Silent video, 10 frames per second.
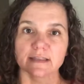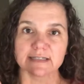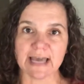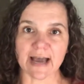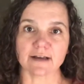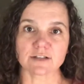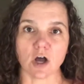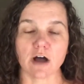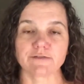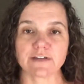tax
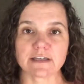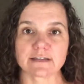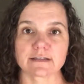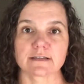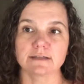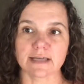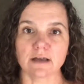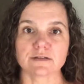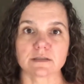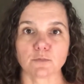office
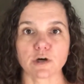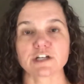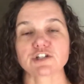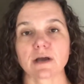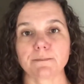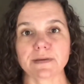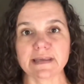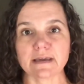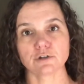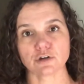tells the mortgage
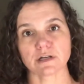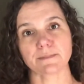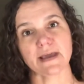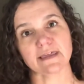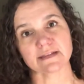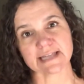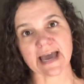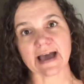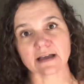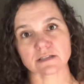company, you're gonna pay the
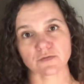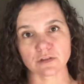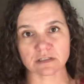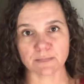tax for this